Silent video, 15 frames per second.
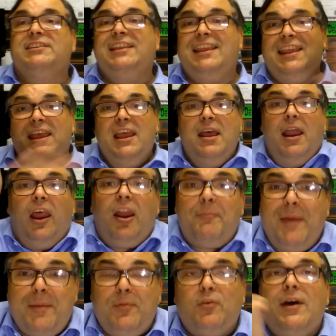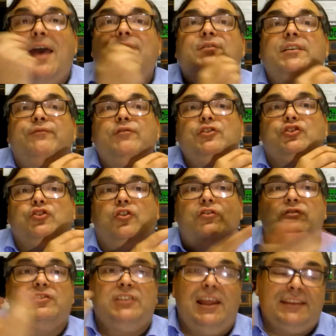A lot of people have different
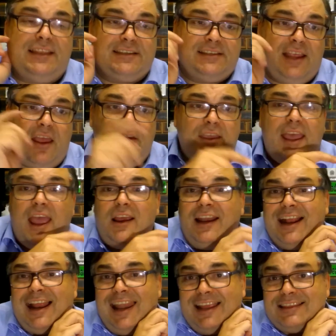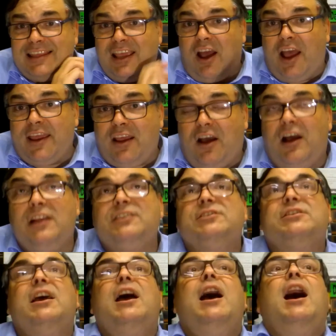genres. Like they say, okay, I'm going to collect the icons.
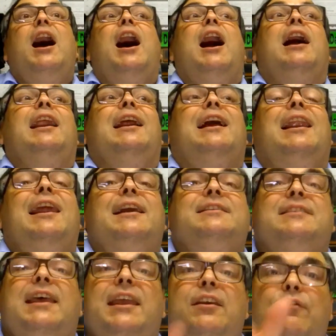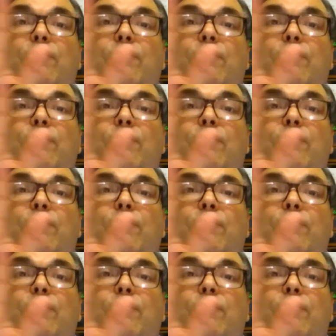I'm going to collect the